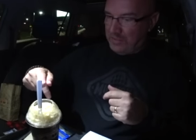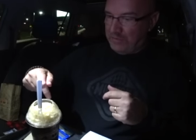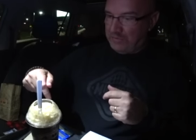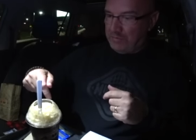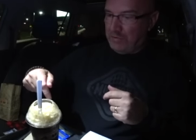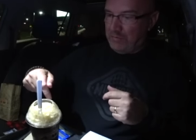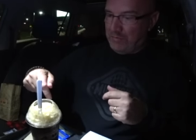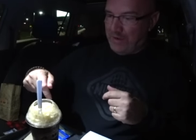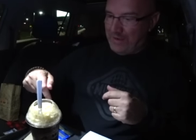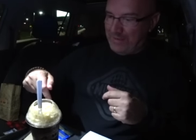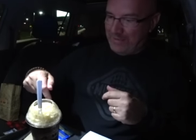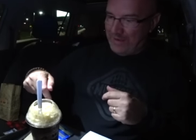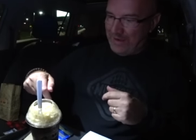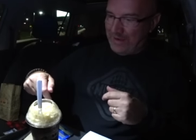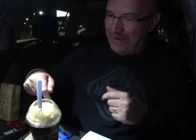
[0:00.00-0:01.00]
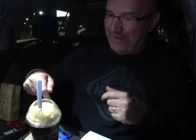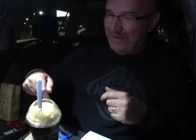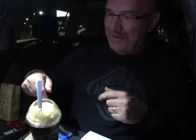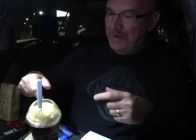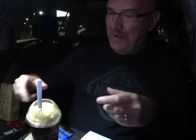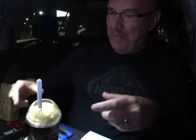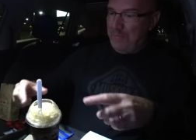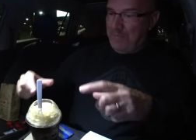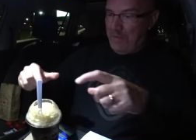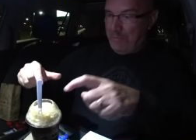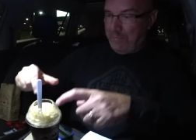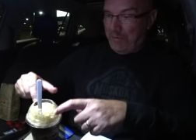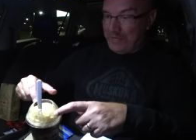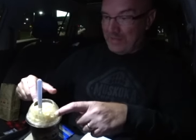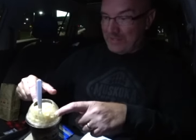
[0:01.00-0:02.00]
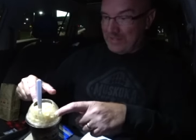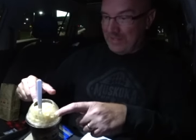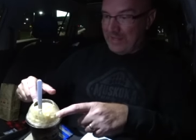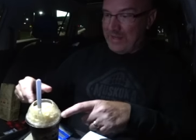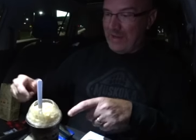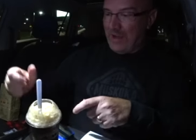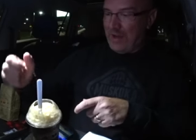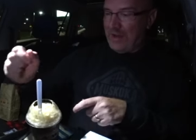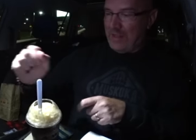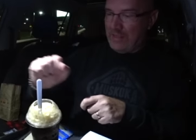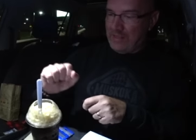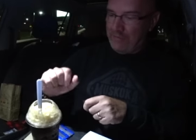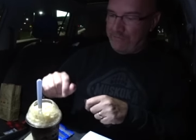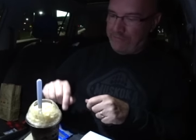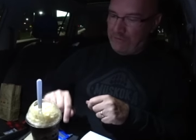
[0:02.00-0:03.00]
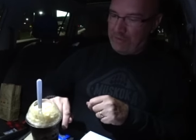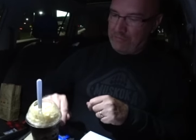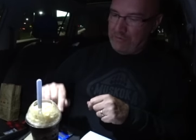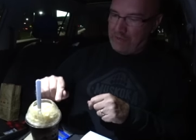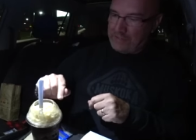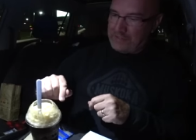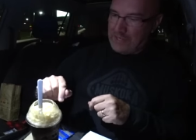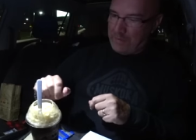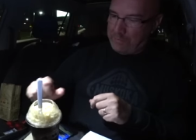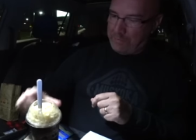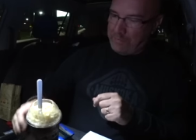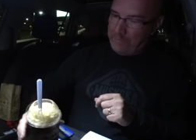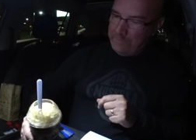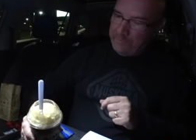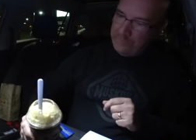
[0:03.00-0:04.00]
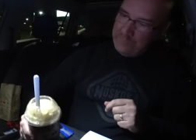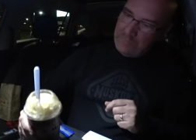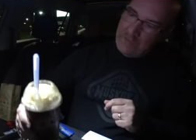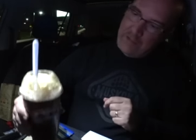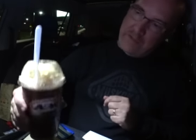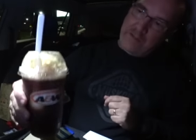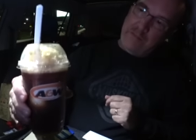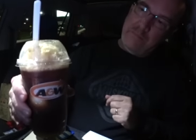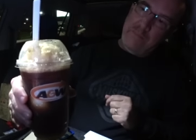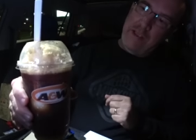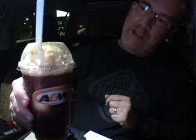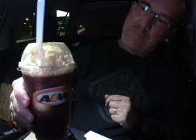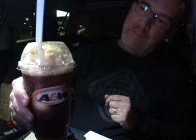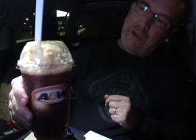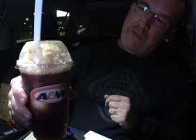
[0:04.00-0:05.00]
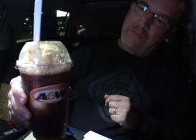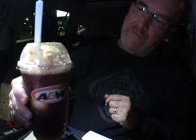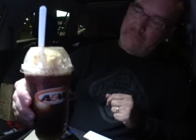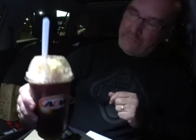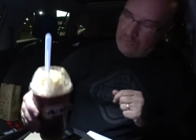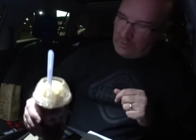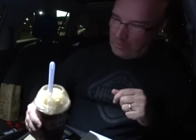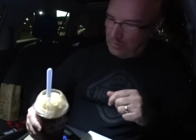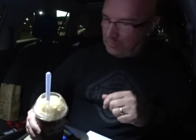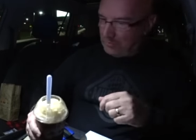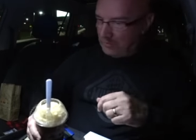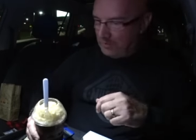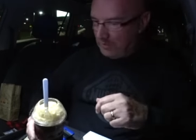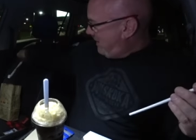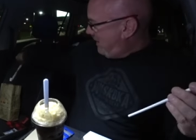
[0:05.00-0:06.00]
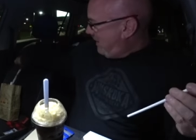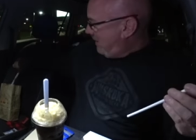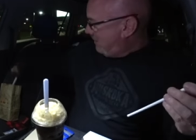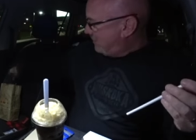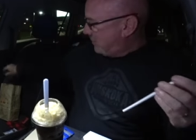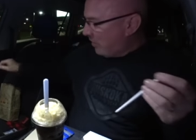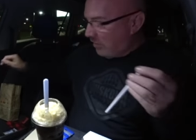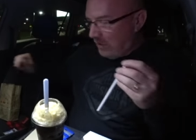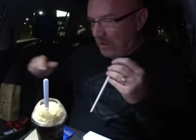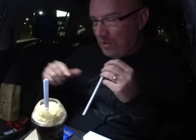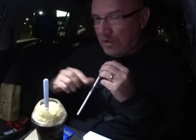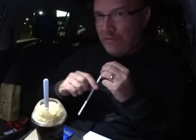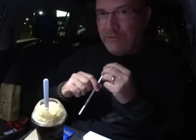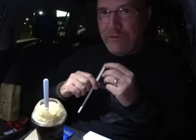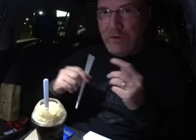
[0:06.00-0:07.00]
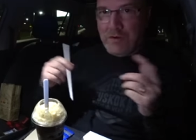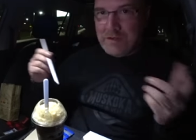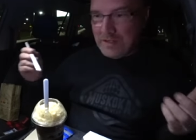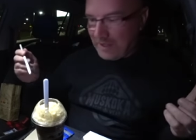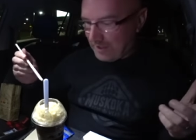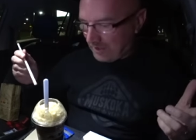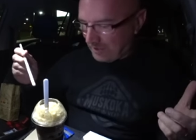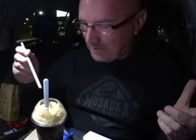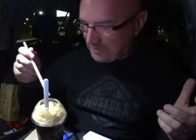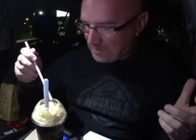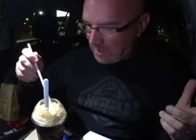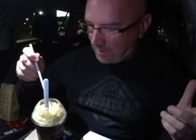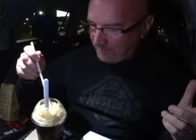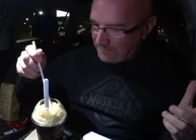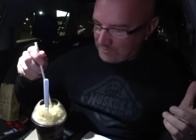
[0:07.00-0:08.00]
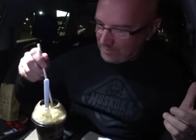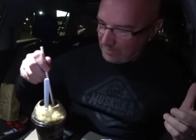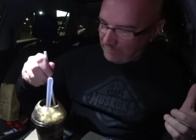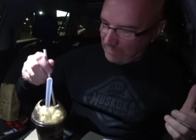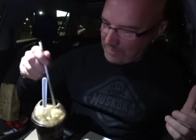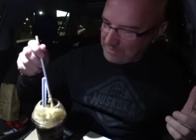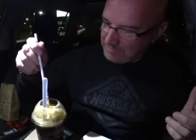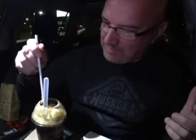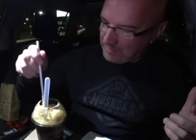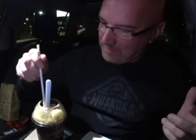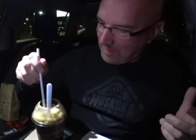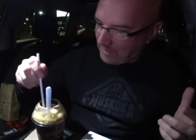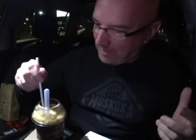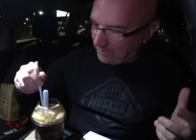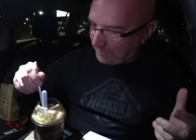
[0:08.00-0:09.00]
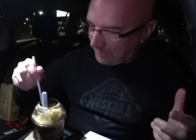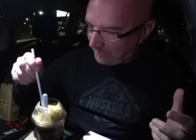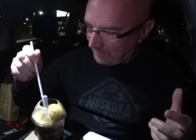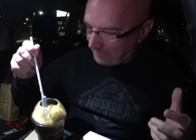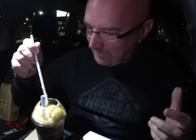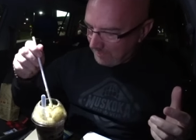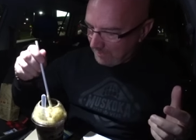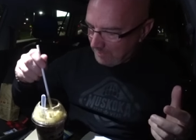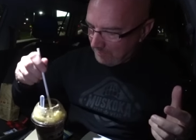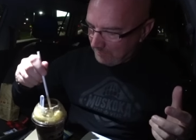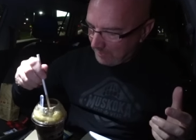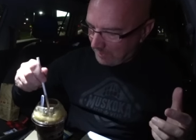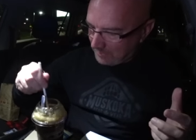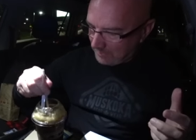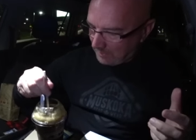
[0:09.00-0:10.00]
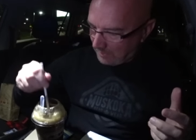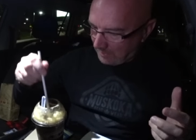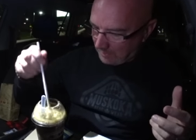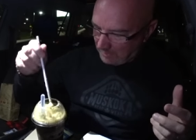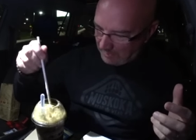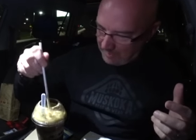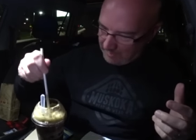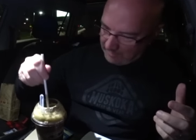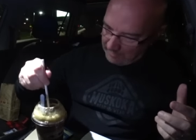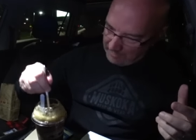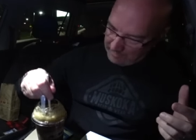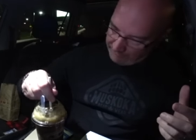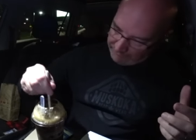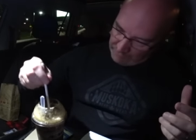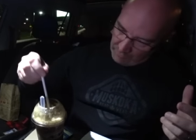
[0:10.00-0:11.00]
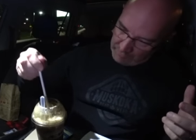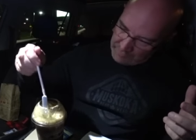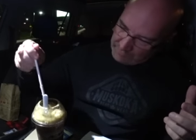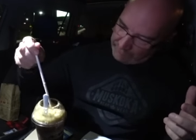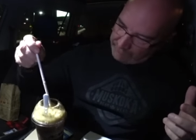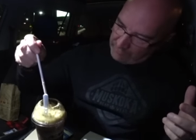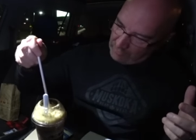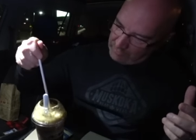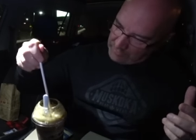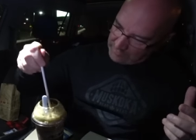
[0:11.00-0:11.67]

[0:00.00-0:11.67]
threw in there, then put this lid on it and then fill the rest up to make my float. I was totally looking forward to like a soft serve ice cream kind of thing. But uh, hey, float is a float